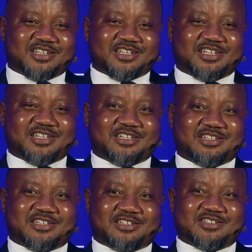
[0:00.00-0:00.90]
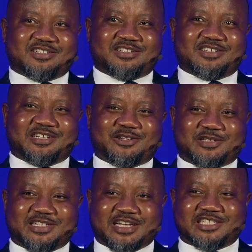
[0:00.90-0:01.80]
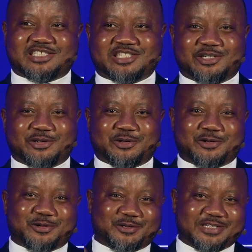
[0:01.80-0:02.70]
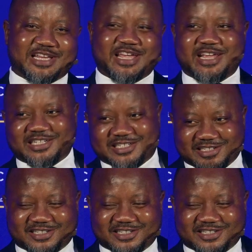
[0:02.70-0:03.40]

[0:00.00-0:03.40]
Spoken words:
in the NGO, the aid,